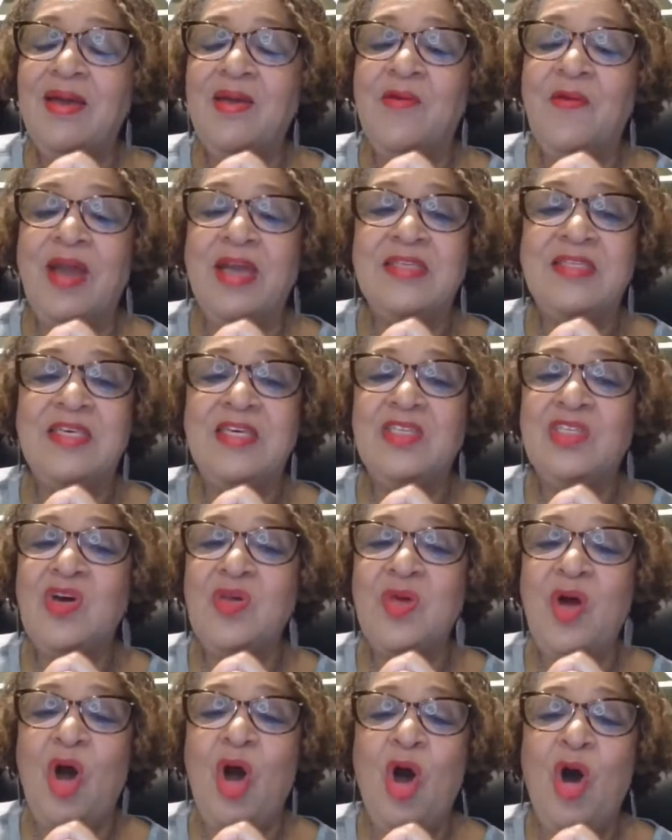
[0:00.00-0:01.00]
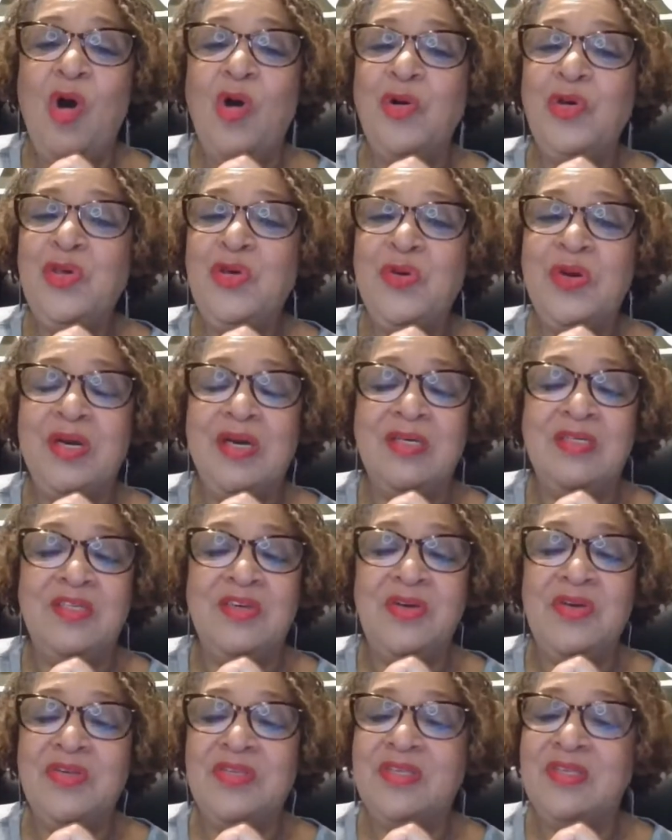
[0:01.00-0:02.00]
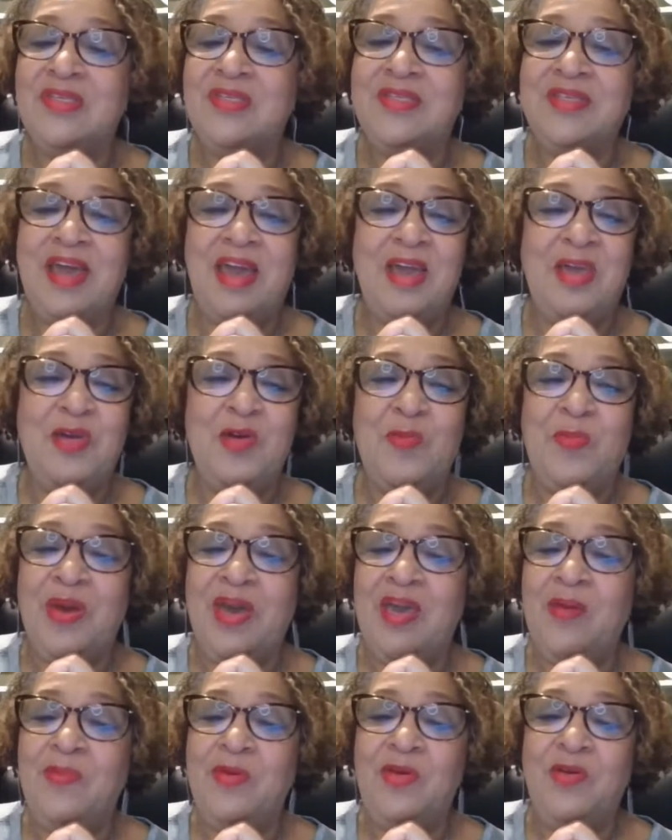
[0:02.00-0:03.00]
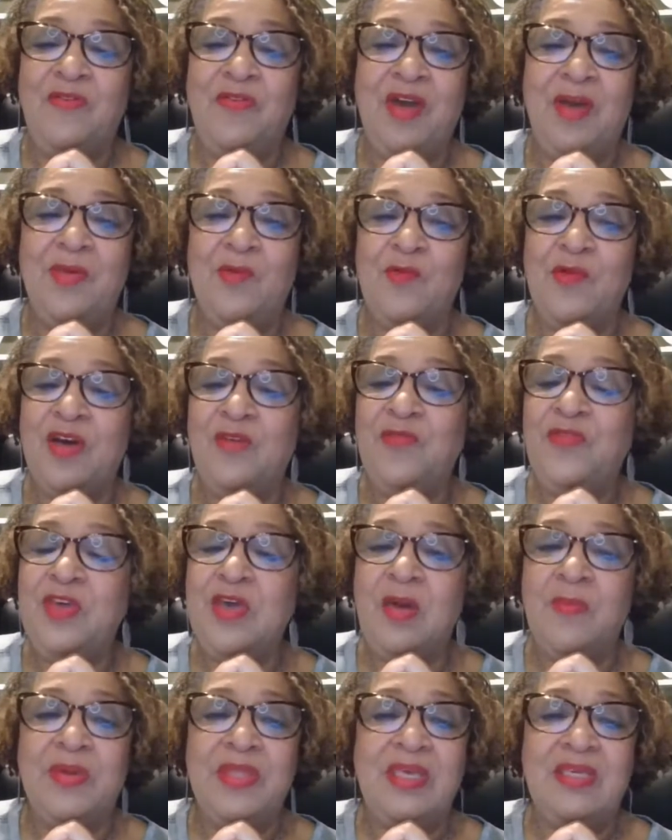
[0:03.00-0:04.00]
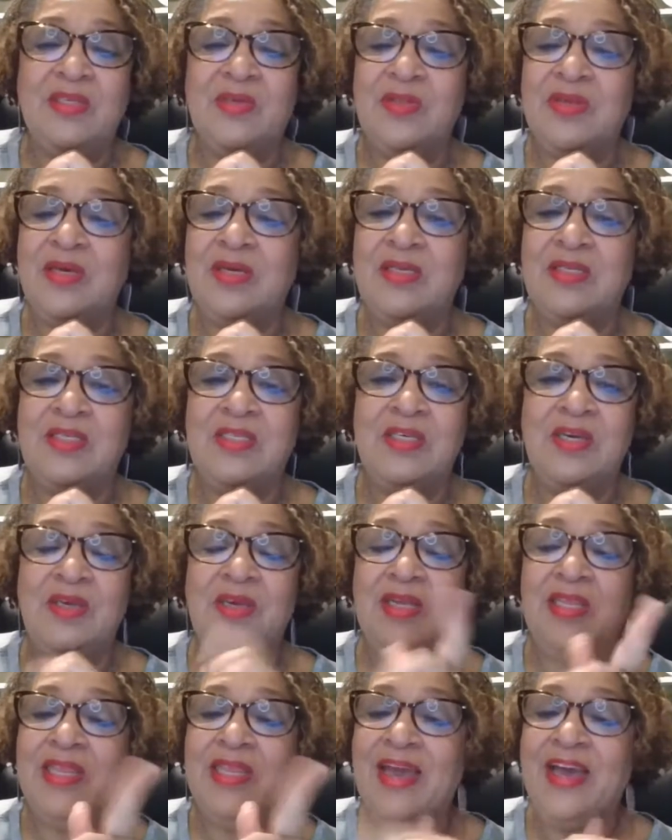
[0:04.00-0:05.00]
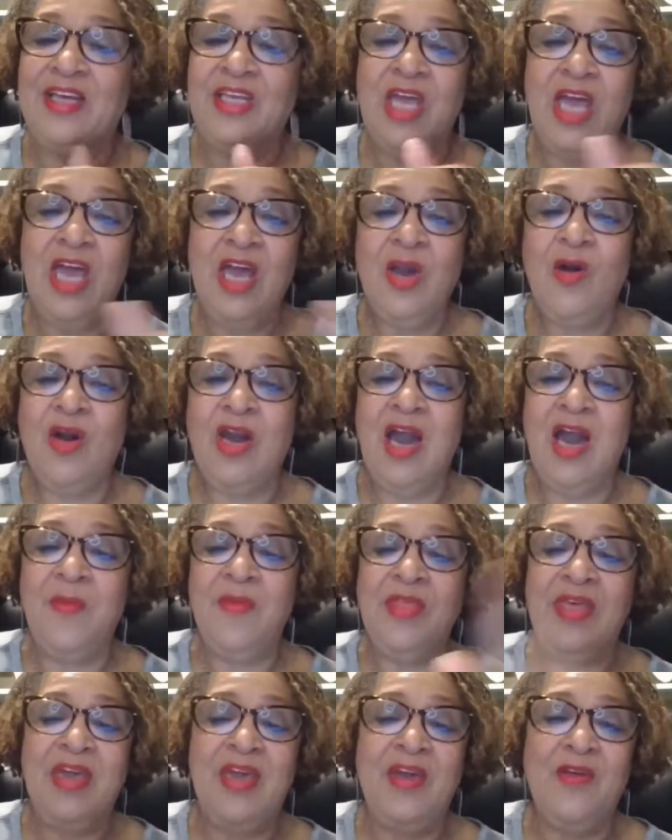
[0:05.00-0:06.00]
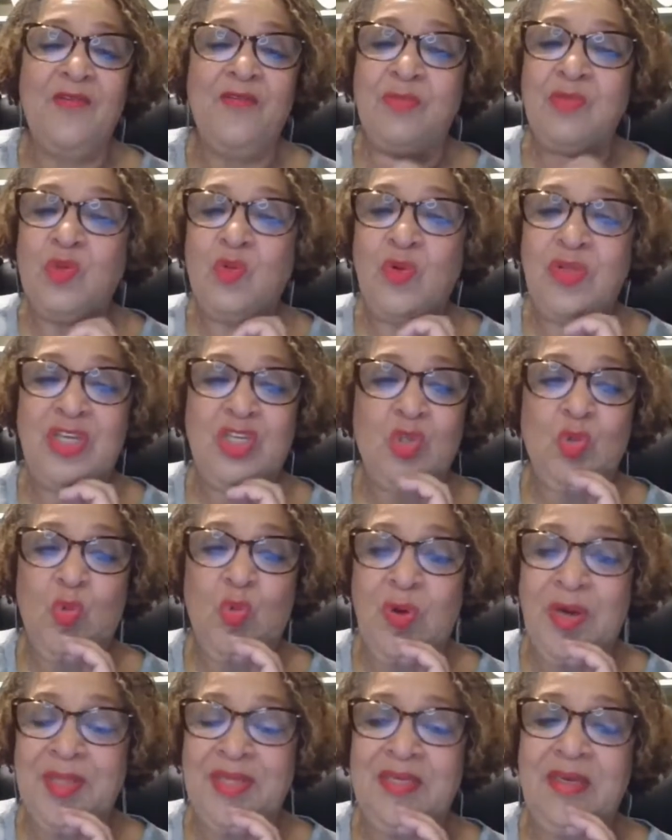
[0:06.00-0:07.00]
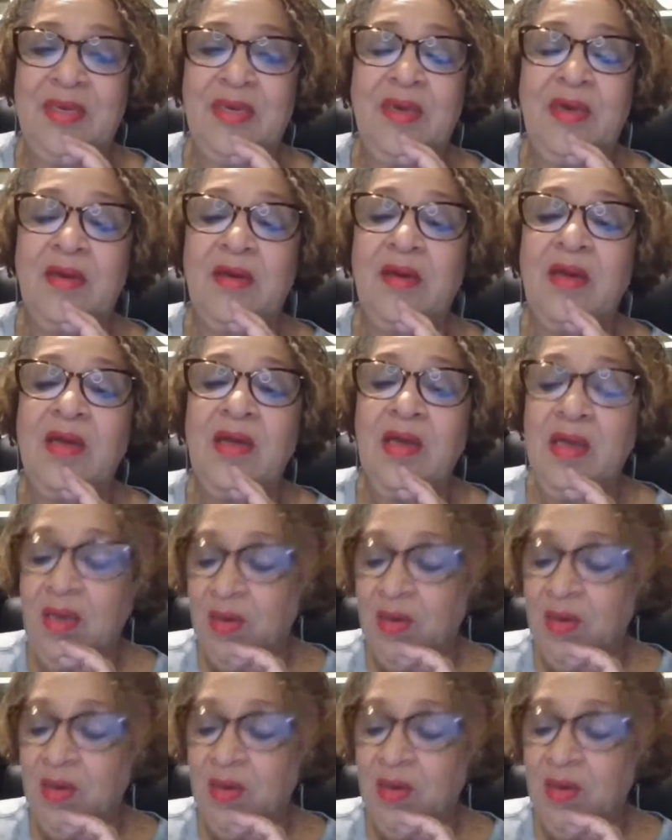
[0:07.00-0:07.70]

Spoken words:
Grace, he's going to hold you and continue to sustain you, baby. You've had a rough year, but he's going to continue coming in from 2020 year,